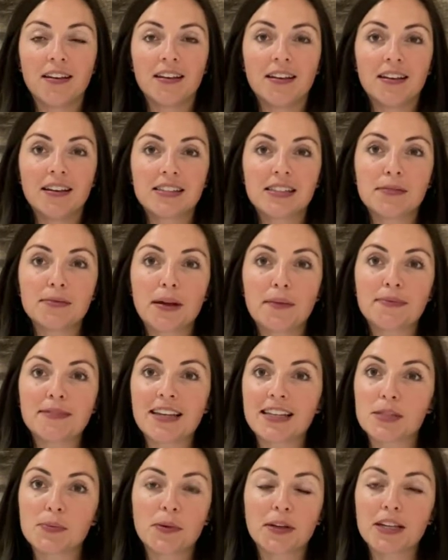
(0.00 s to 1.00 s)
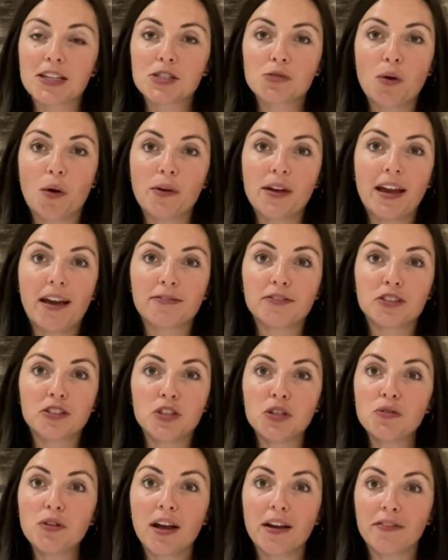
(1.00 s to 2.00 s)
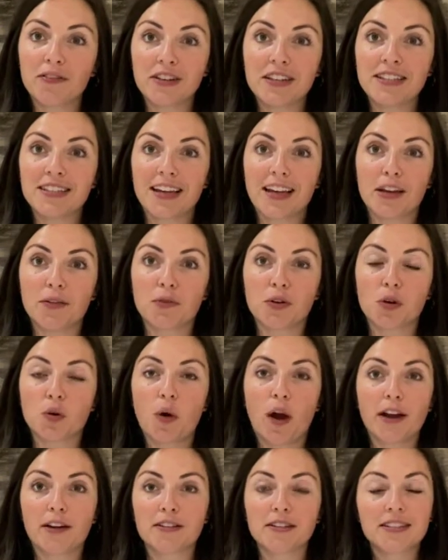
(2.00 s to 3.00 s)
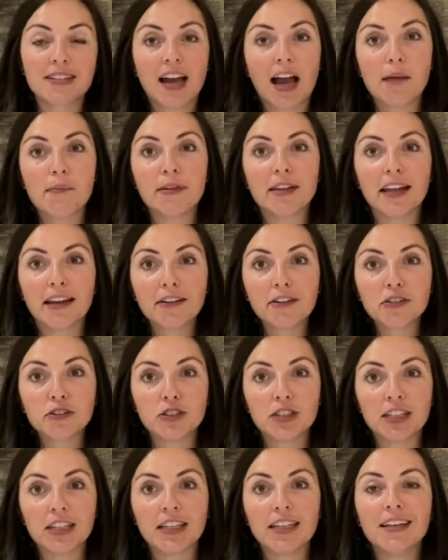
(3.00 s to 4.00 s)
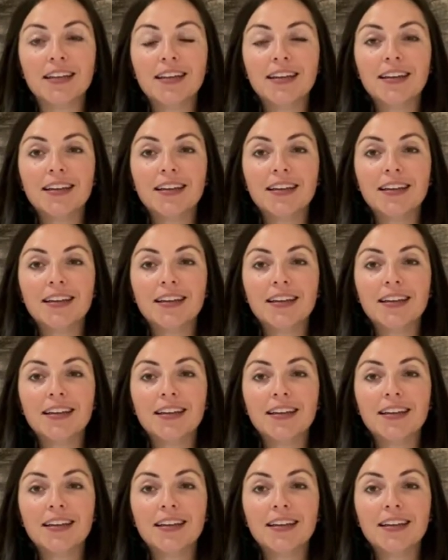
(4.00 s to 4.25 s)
Sometimes that's because what we have to do every day requires time and energy,